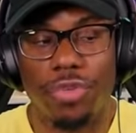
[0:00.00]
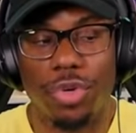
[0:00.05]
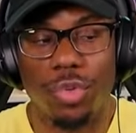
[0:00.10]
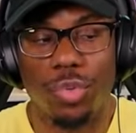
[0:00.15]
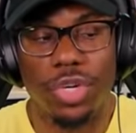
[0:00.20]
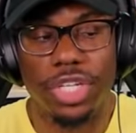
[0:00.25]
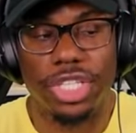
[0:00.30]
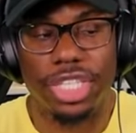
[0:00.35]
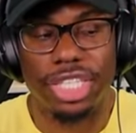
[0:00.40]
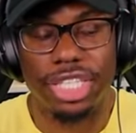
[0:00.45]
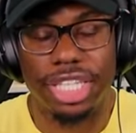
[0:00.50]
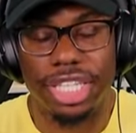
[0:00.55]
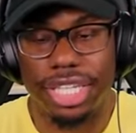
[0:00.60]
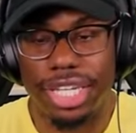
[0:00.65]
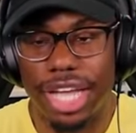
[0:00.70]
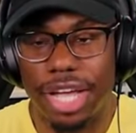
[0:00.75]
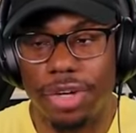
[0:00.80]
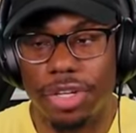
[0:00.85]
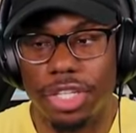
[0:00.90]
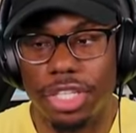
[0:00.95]
ever went to sit
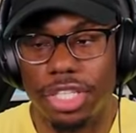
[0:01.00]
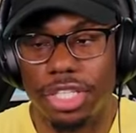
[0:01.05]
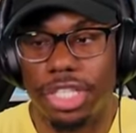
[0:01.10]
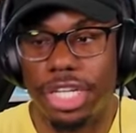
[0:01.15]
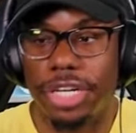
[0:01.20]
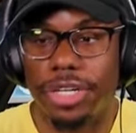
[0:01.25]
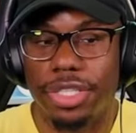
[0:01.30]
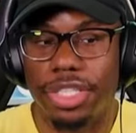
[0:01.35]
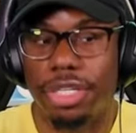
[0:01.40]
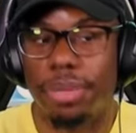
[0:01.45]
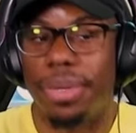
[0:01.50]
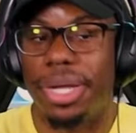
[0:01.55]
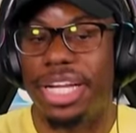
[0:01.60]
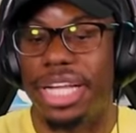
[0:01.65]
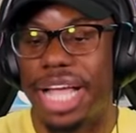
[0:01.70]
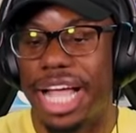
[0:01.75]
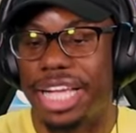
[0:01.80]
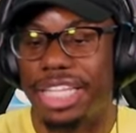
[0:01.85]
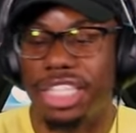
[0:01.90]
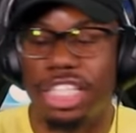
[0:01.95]
down in a chair and
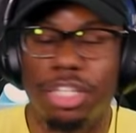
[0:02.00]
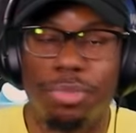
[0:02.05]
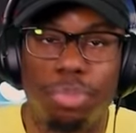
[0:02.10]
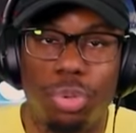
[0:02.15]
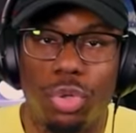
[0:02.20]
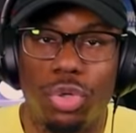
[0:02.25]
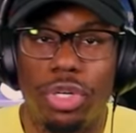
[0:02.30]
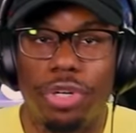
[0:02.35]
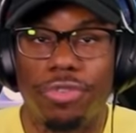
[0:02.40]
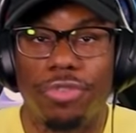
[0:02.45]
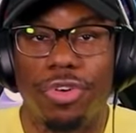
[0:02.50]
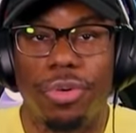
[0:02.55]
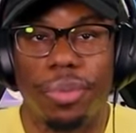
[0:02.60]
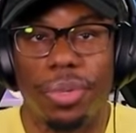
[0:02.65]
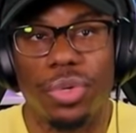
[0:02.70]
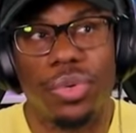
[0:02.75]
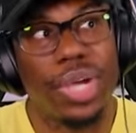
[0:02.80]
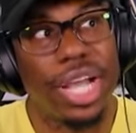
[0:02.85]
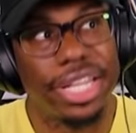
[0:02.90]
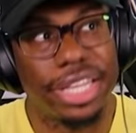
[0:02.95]
somebody actually pulled it
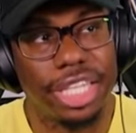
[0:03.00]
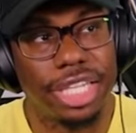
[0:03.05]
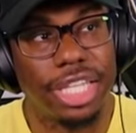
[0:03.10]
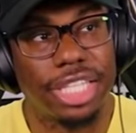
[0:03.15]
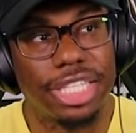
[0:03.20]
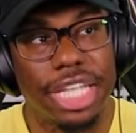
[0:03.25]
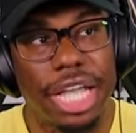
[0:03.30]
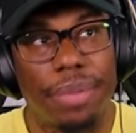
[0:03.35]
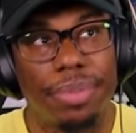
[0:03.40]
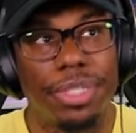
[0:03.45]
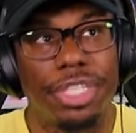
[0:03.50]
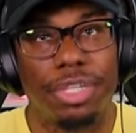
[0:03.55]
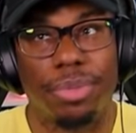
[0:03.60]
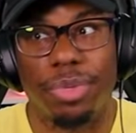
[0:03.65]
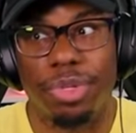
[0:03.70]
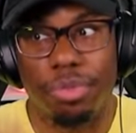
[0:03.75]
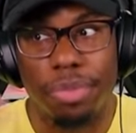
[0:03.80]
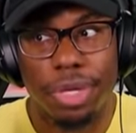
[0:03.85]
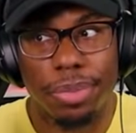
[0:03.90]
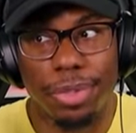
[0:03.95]
from you? I think that's happened to
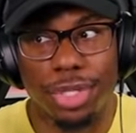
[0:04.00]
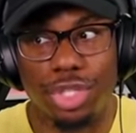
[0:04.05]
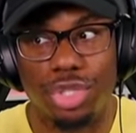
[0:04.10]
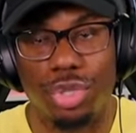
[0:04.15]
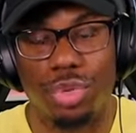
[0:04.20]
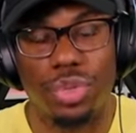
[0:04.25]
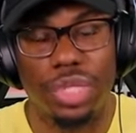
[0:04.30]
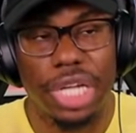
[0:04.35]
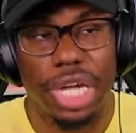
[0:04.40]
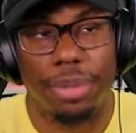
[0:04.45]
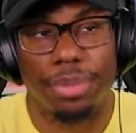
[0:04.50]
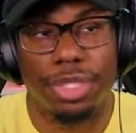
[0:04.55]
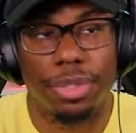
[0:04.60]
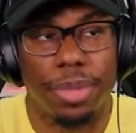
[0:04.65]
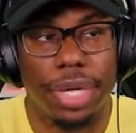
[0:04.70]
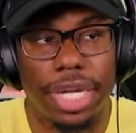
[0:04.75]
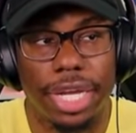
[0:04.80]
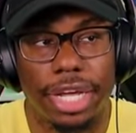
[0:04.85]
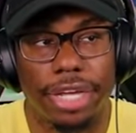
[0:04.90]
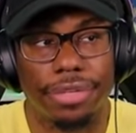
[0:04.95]
me maybe two times in
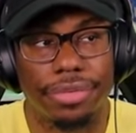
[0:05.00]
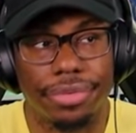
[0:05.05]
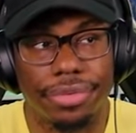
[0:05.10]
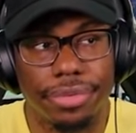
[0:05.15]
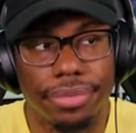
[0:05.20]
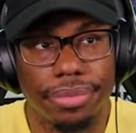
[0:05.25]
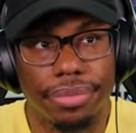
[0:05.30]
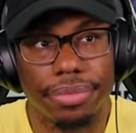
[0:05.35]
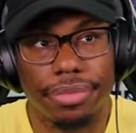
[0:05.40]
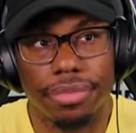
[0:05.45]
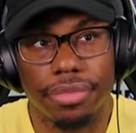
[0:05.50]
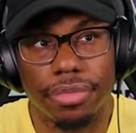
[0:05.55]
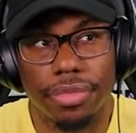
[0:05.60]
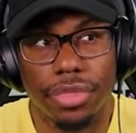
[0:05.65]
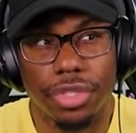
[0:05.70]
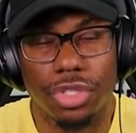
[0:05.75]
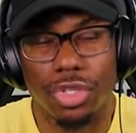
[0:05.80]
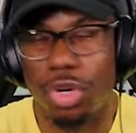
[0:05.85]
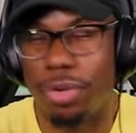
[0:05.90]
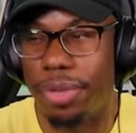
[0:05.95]
my life.
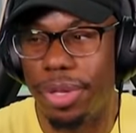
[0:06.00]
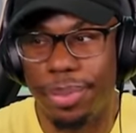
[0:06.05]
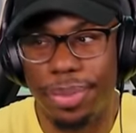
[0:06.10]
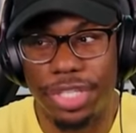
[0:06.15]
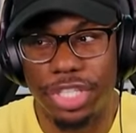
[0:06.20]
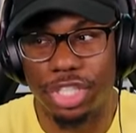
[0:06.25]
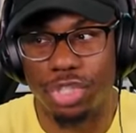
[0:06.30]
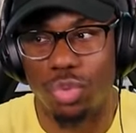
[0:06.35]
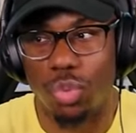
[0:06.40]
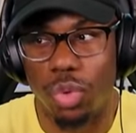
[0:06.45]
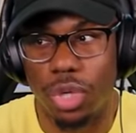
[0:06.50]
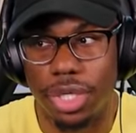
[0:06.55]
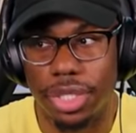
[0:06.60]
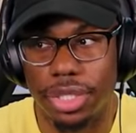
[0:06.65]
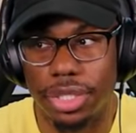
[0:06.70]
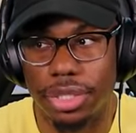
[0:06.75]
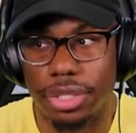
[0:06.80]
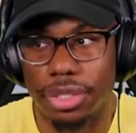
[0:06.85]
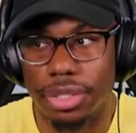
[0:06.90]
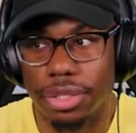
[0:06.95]
Or maybe just
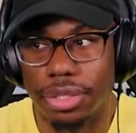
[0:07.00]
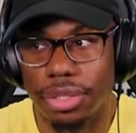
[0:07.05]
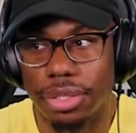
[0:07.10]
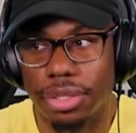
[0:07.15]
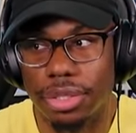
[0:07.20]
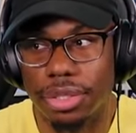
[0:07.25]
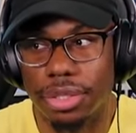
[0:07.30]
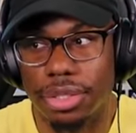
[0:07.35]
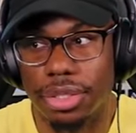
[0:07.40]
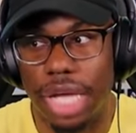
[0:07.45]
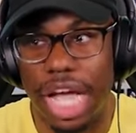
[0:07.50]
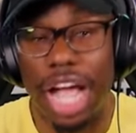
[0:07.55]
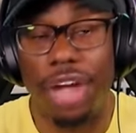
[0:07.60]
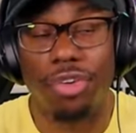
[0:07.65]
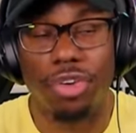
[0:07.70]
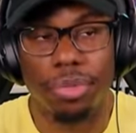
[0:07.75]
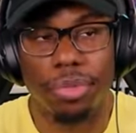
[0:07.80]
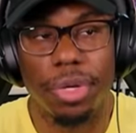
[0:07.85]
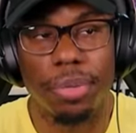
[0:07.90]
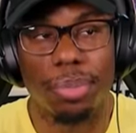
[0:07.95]
once.
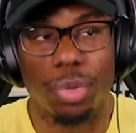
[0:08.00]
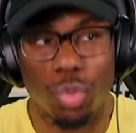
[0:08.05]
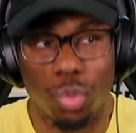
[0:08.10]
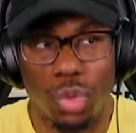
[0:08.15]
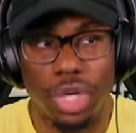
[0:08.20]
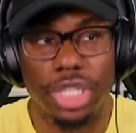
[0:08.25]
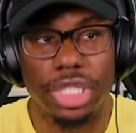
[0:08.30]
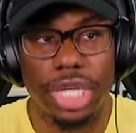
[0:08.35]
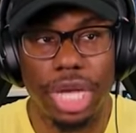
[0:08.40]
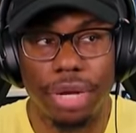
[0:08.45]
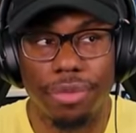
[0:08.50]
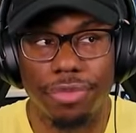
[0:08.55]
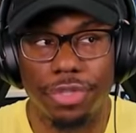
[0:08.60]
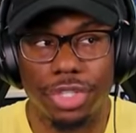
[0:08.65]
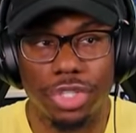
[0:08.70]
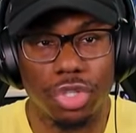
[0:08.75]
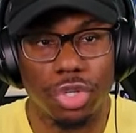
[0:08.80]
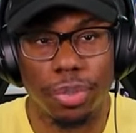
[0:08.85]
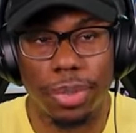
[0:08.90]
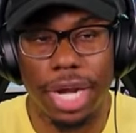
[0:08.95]
I remember one time for
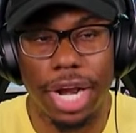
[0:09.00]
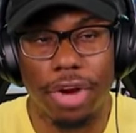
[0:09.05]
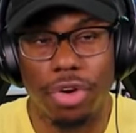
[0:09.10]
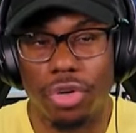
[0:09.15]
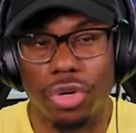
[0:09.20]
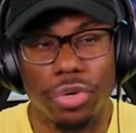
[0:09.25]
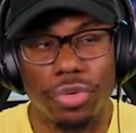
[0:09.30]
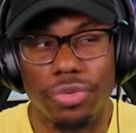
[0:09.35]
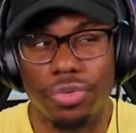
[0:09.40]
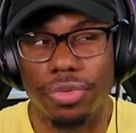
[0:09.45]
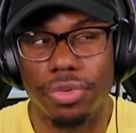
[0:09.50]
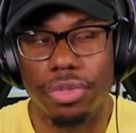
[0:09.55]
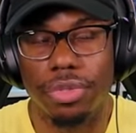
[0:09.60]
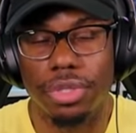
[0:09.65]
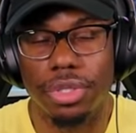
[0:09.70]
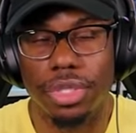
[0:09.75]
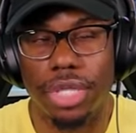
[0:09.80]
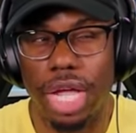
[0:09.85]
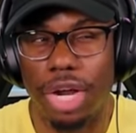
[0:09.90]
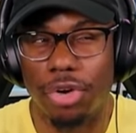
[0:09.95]
sure, but I don't know.
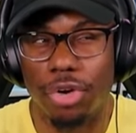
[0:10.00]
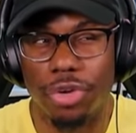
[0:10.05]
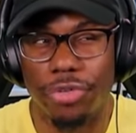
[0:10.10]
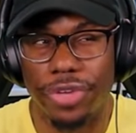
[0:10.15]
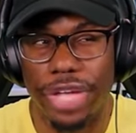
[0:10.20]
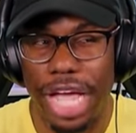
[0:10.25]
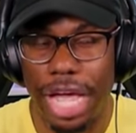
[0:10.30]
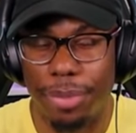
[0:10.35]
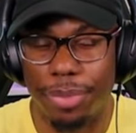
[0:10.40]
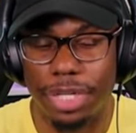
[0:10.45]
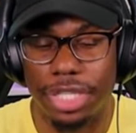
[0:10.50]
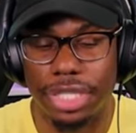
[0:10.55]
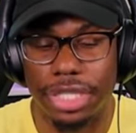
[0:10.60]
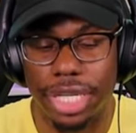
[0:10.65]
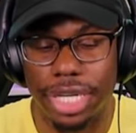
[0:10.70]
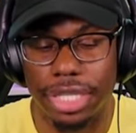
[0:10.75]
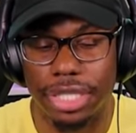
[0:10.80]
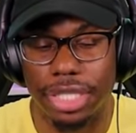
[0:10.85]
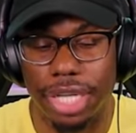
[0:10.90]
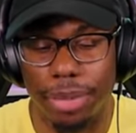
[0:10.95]
I don't know if it happened a
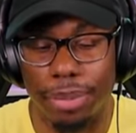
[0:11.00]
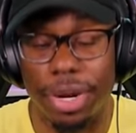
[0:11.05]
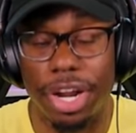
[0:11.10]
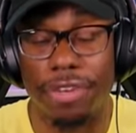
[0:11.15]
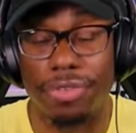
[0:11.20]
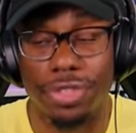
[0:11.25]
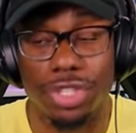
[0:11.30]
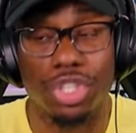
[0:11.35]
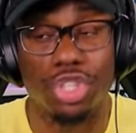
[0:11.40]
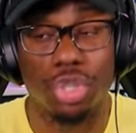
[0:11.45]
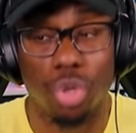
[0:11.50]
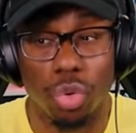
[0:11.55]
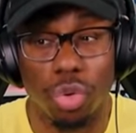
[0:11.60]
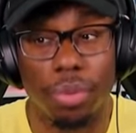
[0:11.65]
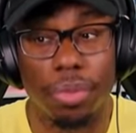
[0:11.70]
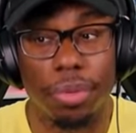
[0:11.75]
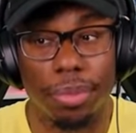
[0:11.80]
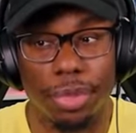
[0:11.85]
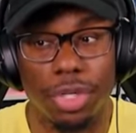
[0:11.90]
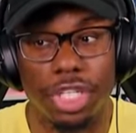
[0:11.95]
second time, but I for sure
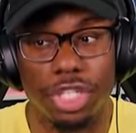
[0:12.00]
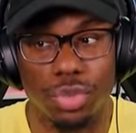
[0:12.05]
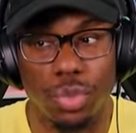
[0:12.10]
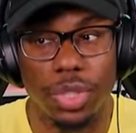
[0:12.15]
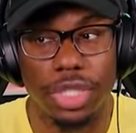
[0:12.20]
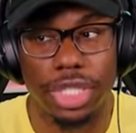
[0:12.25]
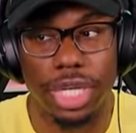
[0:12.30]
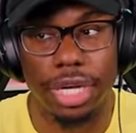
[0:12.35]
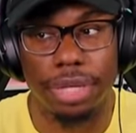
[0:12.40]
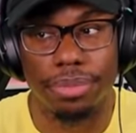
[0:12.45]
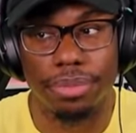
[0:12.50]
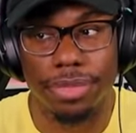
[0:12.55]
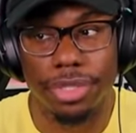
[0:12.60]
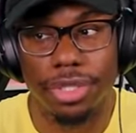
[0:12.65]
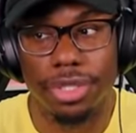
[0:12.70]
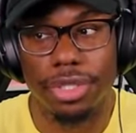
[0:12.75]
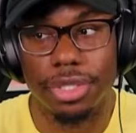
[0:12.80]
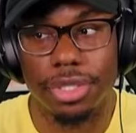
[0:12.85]
remember this one time.